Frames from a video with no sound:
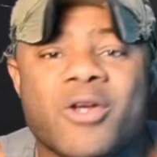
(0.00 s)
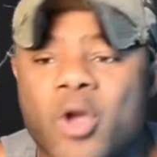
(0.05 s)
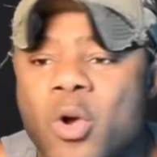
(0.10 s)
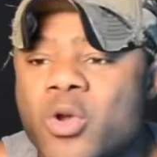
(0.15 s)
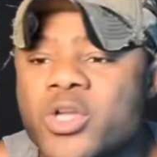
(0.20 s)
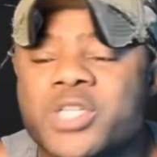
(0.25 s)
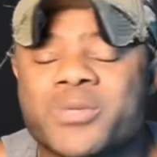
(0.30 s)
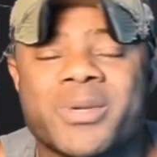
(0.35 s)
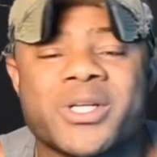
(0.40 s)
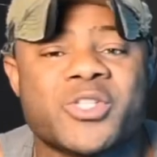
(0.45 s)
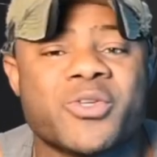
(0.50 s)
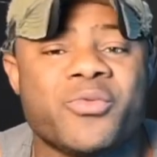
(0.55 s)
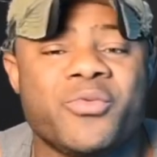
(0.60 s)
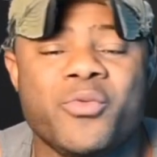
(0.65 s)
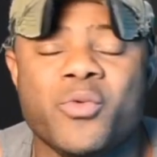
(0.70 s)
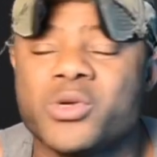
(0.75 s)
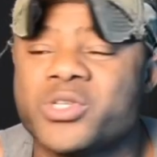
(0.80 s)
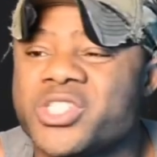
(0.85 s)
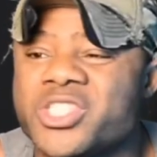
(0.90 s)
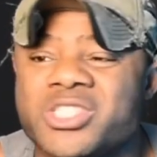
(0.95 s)
going special
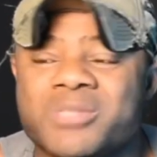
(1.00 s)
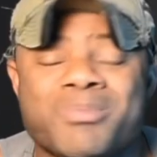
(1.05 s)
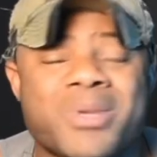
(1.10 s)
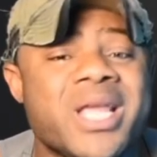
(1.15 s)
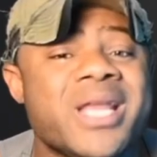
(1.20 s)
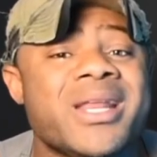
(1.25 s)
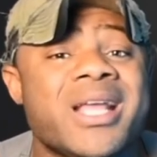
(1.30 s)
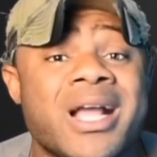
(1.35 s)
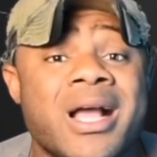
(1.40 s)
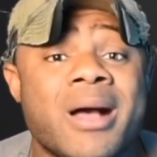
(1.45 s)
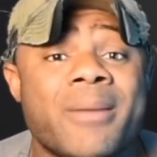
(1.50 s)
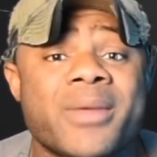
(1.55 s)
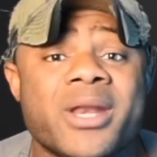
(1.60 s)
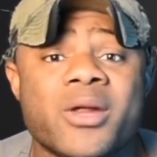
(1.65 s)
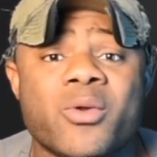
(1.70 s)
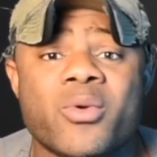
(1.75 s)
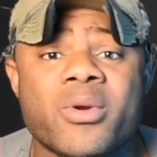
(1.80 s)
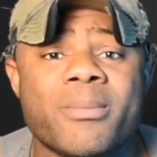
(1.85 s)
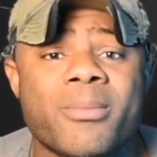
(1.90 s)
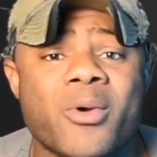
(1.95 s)
forces, being becoming
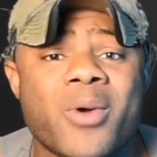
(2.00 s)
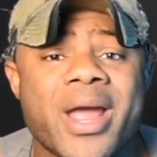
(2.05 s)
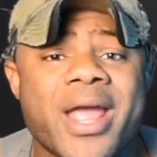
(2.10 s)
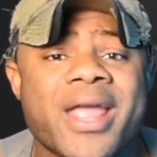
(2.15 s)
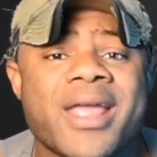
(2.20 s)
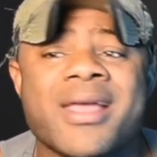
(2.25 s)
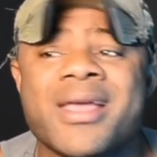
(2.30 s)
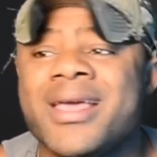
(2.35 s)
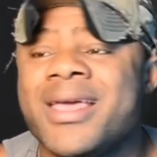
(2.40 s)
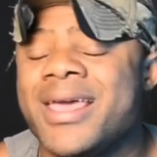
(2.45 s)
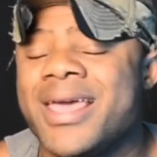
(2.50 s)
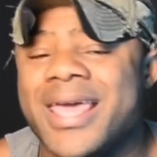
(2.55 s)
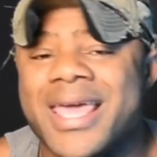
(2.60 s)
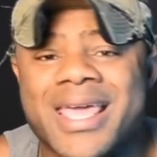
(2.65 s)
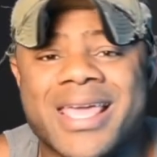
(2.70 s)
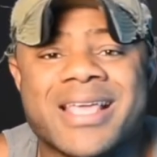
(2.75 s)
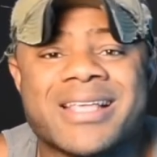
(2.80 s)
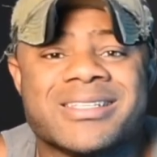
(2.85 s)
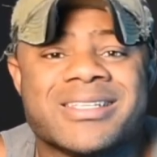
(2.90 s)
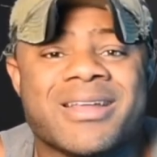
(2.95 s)
a Green Beret
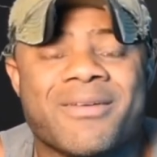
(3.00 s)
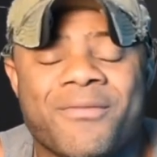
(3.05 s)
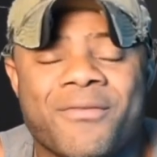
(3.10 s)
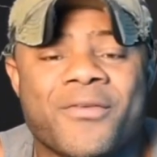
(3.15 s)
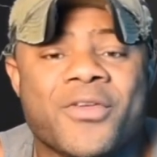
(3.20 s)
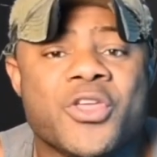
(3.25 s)
isn't for